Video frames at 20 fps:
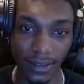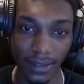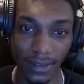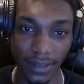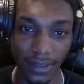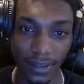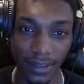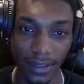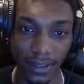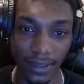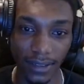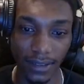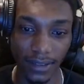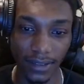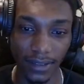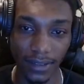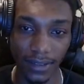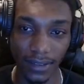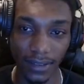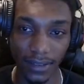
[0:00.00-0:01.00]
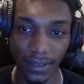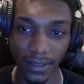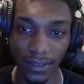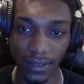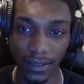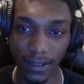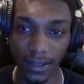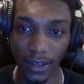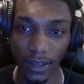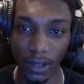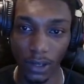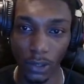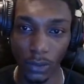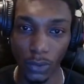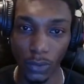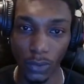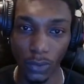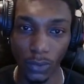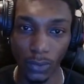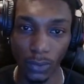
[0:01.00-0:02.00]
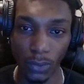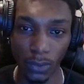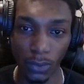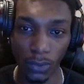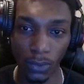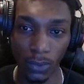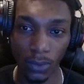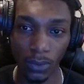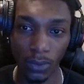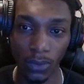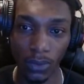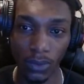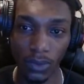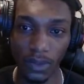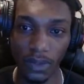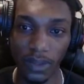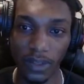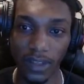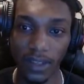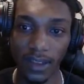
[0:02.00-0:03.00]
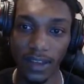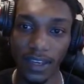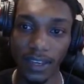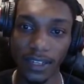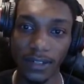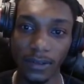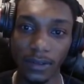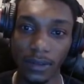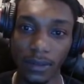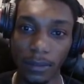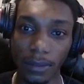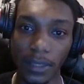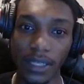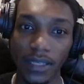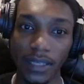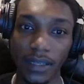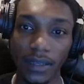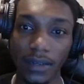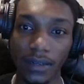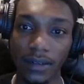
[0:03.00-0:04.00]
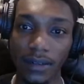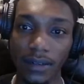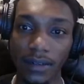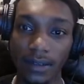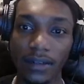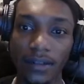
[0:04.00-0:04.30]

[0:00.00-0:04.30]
Yeah. Ooh. I know the bean.